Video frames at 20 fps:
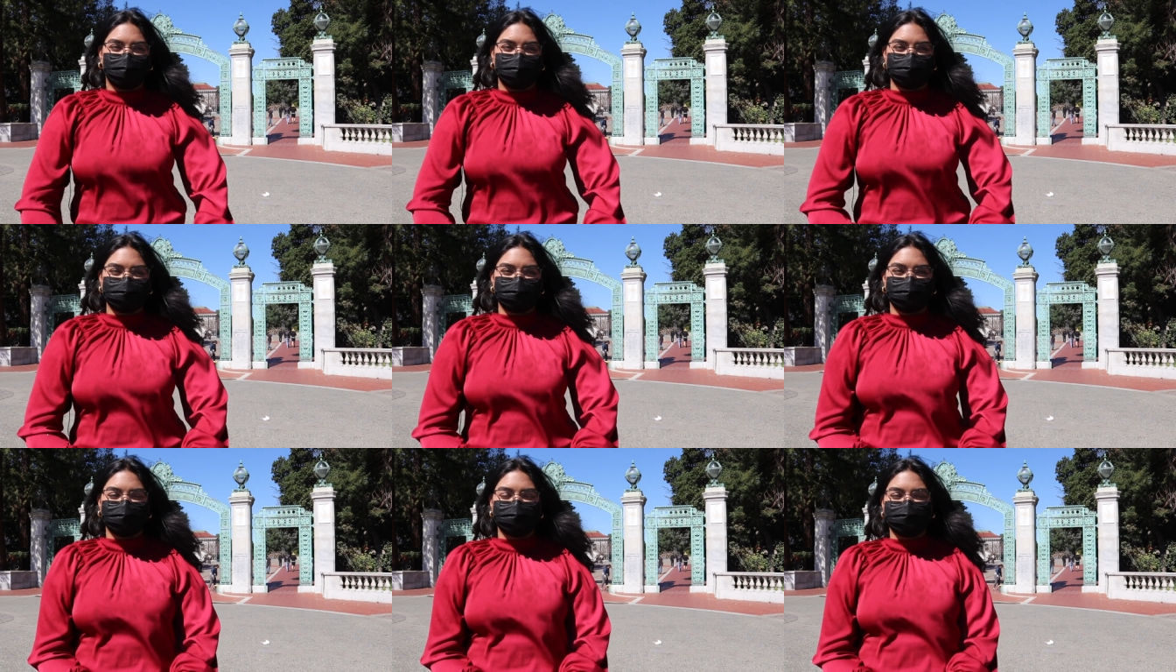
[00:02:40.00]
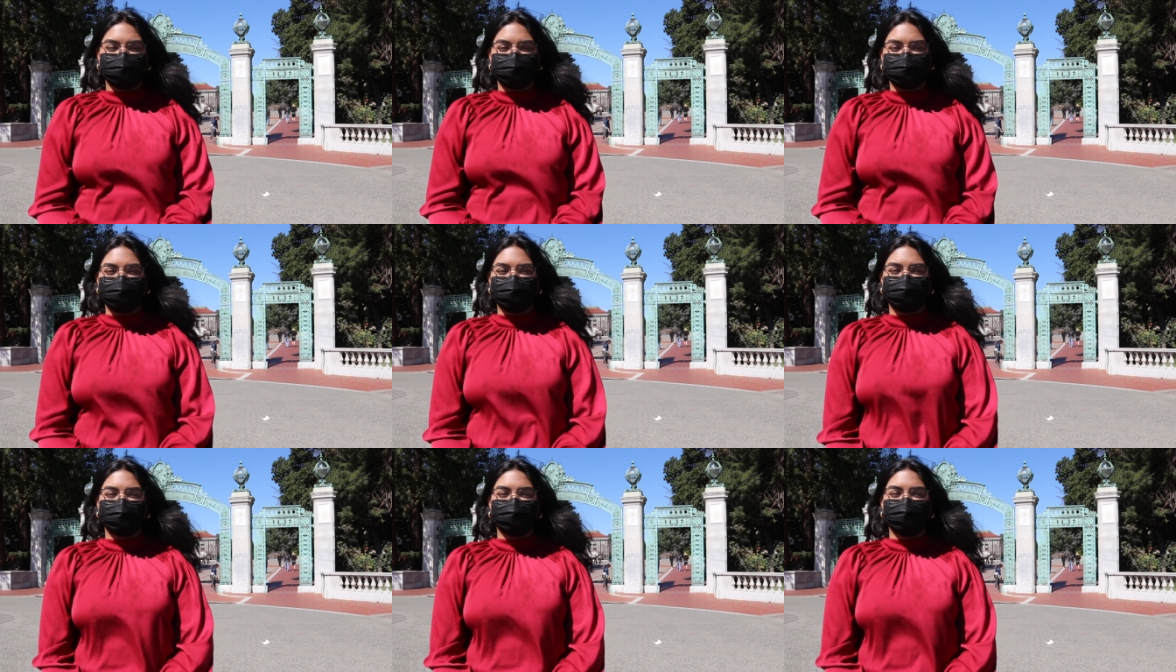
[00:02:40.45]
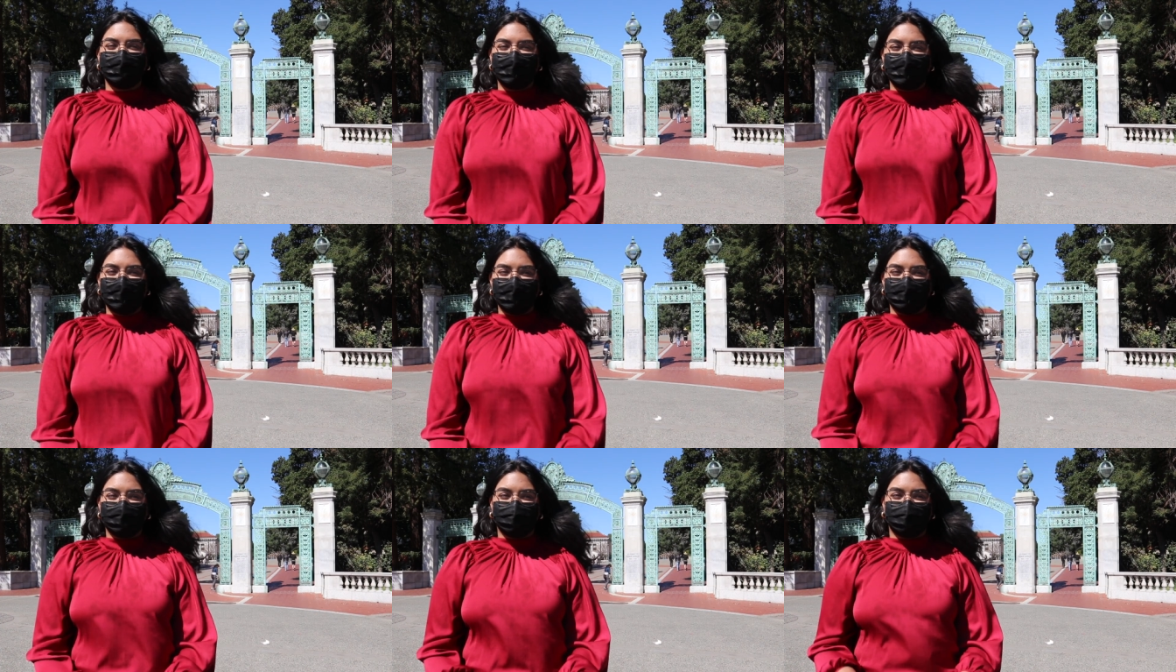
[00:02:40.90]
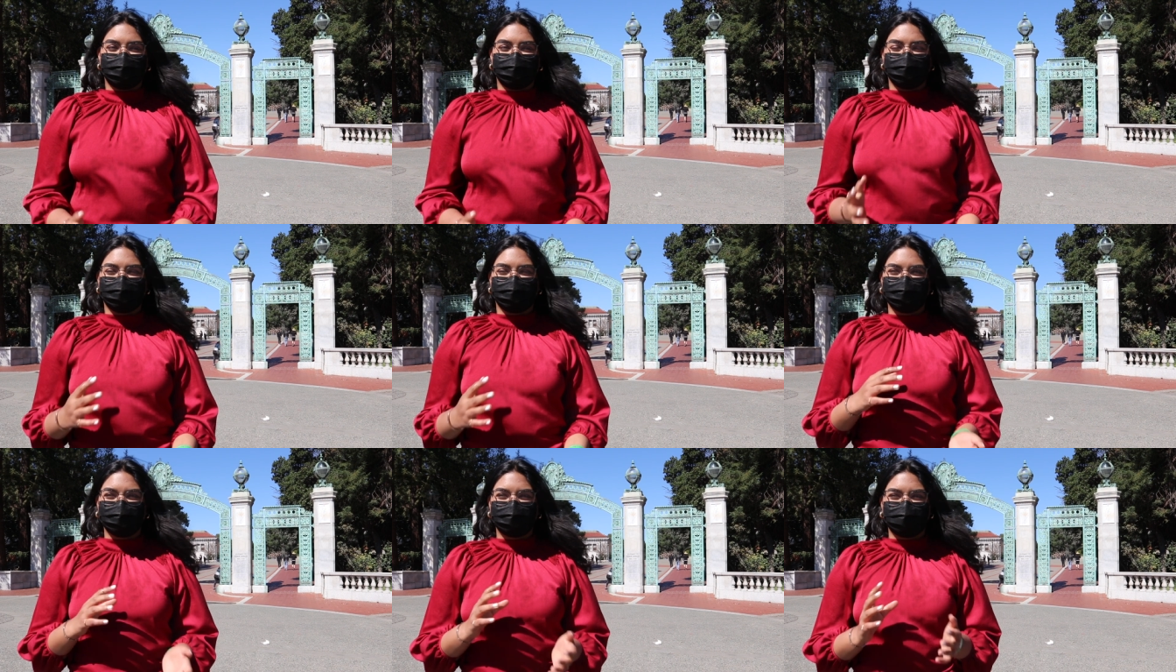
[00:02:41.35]
based on the decision rather
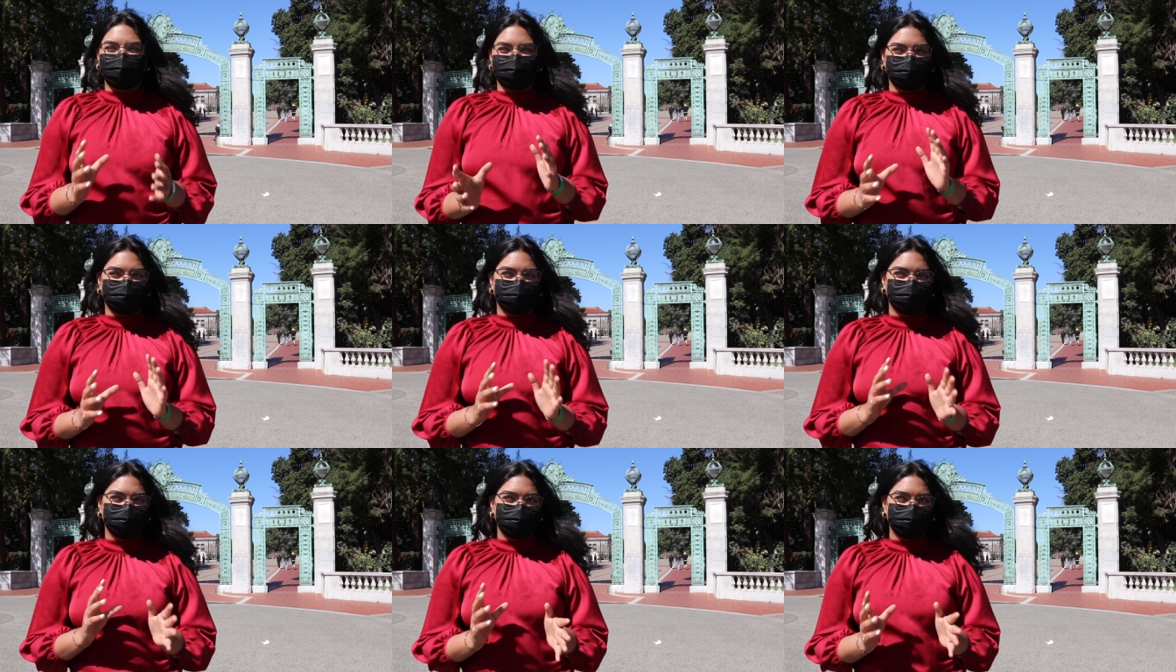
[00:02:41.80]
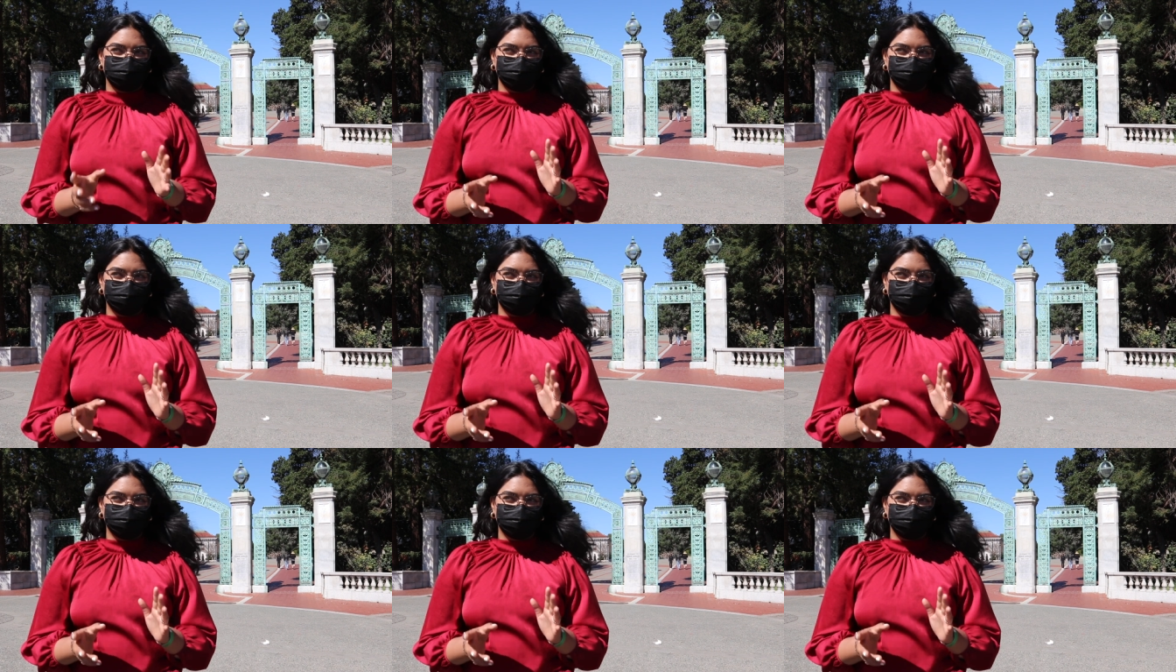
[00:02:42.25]
than kind of